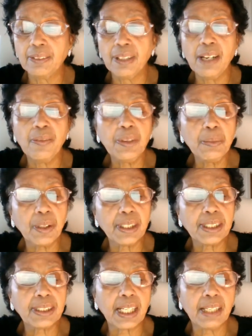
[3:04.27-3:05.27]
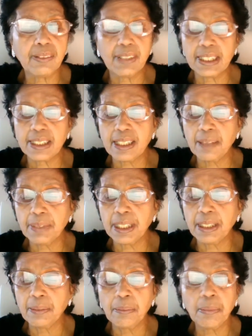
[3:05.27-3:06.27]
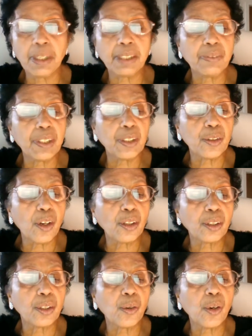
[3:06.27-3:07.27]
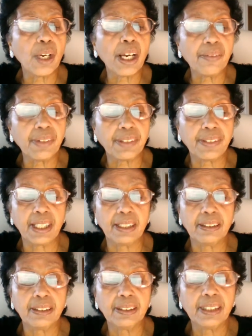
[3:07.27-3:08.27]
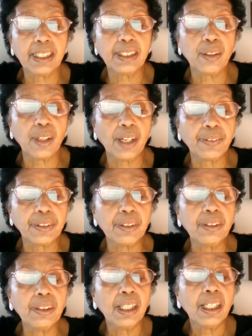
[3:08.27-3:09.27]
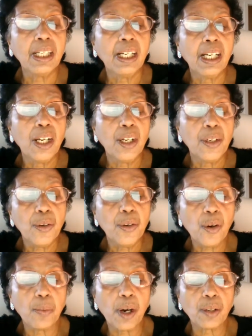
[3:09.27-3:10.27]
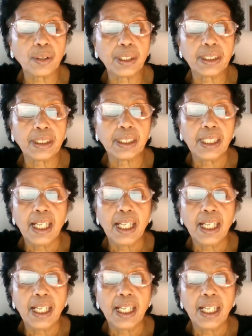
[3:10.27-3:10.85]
Everybody is clever in something, but we do not know everything that you have to know about it.